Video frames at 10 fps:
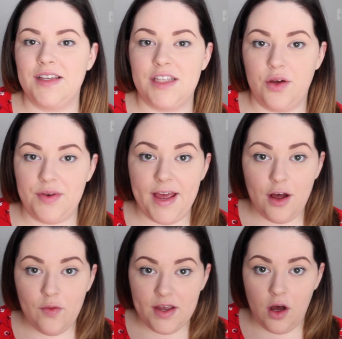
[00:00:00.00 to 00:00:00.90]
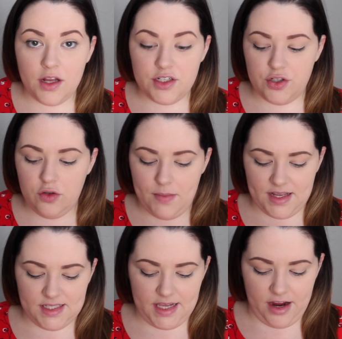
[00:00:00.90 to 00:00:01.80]
So now on to
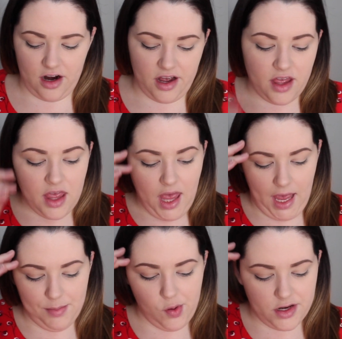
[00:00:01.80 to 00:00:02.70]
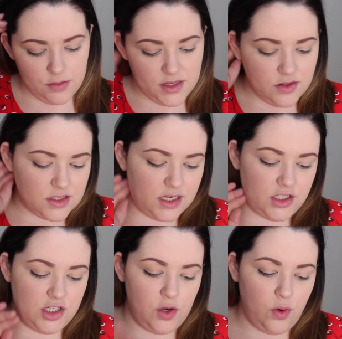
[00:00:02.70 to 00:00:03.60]
mascara. I'm going to be using
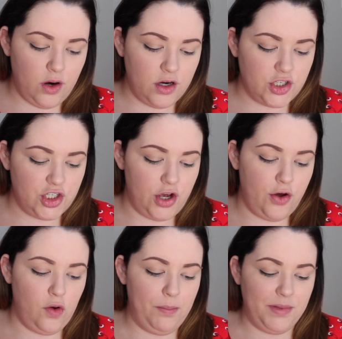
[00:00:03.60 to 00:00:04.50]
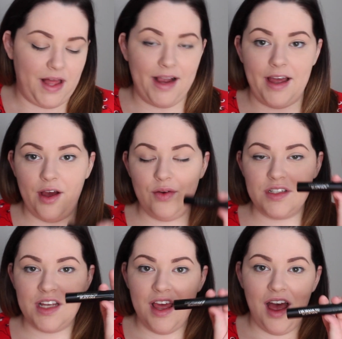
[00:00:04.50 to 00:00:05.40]
Diorshow
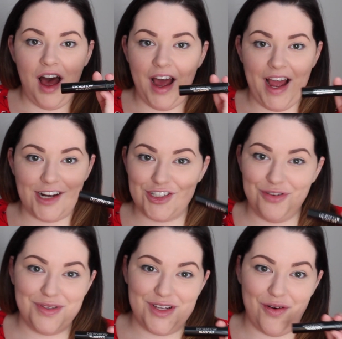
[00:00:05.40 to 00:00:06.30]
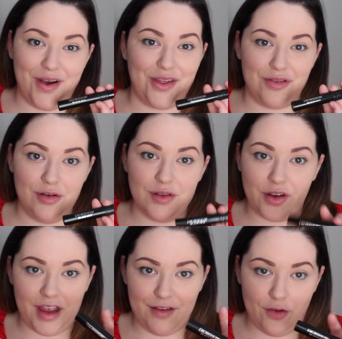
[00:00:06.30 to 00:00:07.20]
Blackout. I actually was going through and
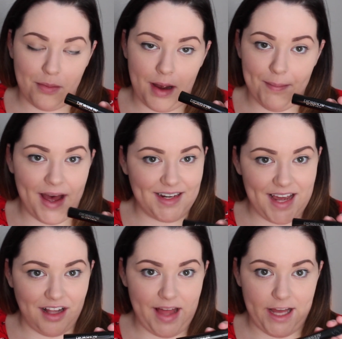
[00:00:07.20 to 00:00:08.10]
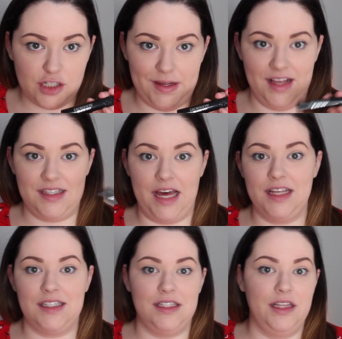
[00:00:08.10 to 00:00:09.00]
looking for my Bad Gal Lash because that
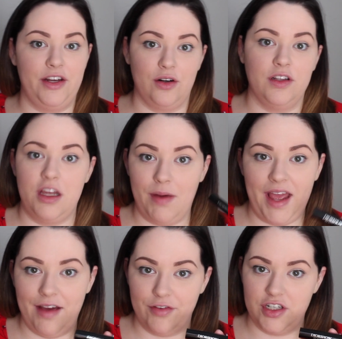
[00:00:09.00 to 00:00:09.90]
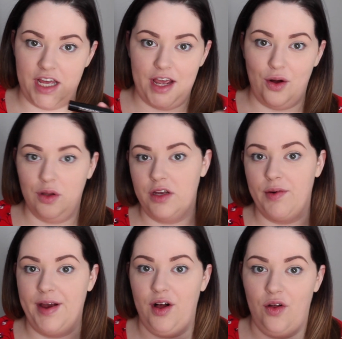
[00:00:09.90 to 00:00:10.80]
is literally my everyday holy
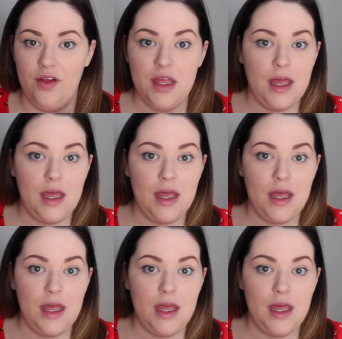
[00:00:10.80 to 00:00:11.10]
grail